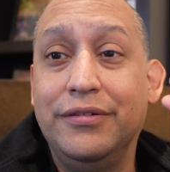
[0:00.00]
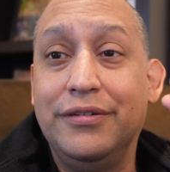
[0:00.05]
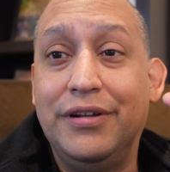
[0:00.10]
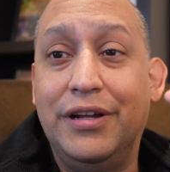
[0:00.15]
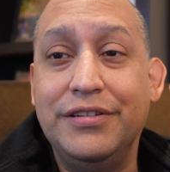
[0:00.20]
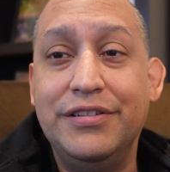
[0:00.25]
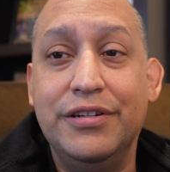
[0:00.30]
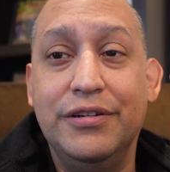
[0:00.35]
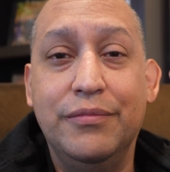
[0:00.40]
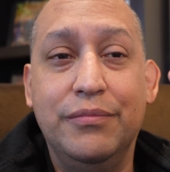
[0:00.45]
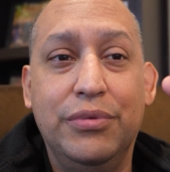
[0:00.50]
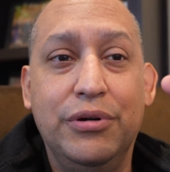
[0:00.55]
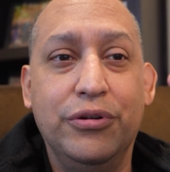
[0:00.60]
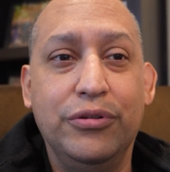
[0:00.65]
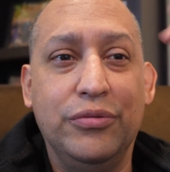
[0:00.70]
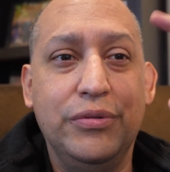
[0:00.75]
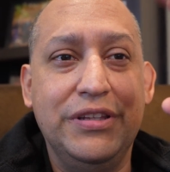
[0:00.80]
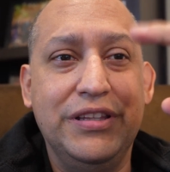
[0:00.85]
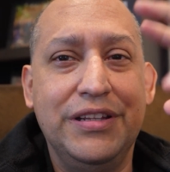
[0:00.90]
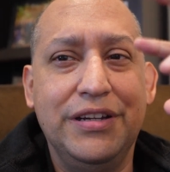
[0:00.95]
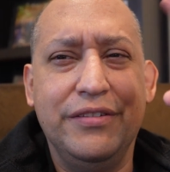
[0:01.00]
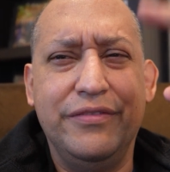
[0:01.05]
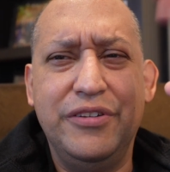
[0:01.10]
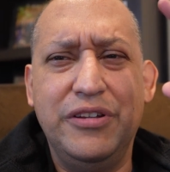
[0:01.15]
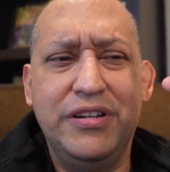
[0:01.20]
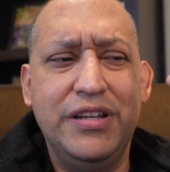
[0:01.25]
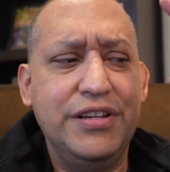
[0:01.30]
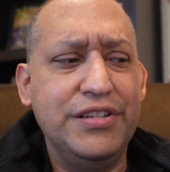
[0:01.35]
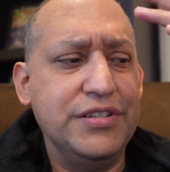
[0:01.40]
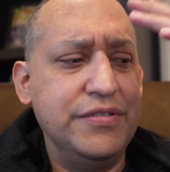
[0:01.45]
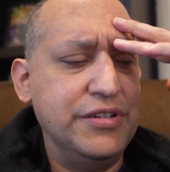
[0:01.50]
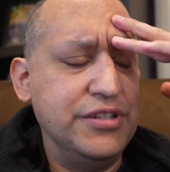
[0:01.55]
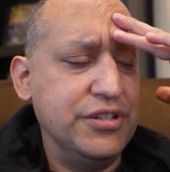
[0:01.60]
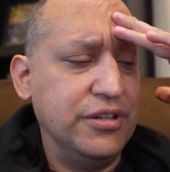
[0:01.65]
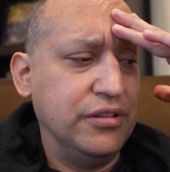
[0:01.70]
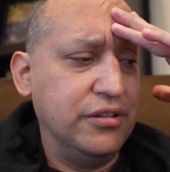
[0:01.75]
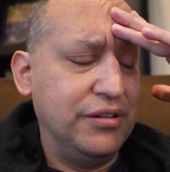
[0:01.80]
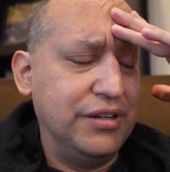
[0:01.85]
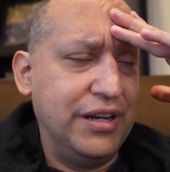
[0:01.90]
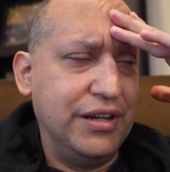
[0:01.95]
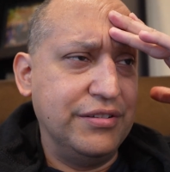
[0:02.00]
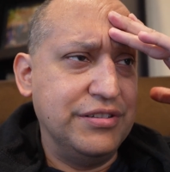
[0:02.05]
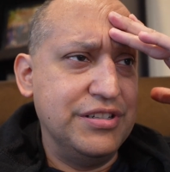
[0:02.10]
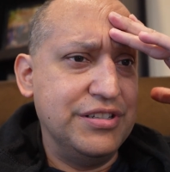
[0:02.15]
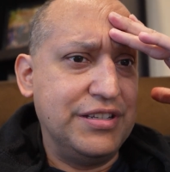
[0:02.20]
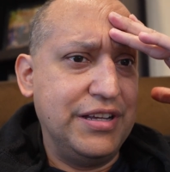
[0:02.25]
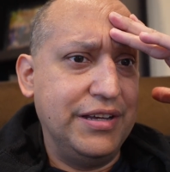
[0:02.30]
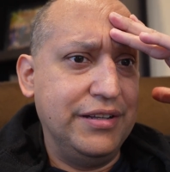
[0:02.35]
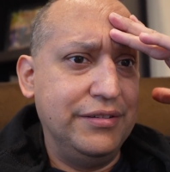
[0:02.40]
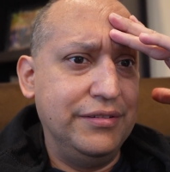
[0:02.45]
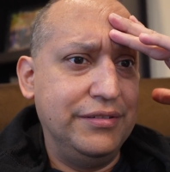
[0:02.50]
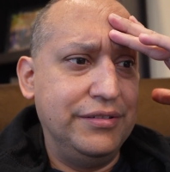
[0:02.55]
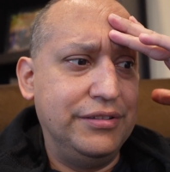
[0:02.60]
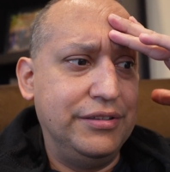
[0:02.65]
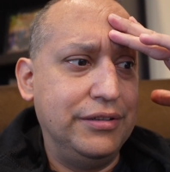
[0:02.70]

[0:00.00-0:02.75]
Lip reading: I did them both within a few days of each other, and I just hadn't.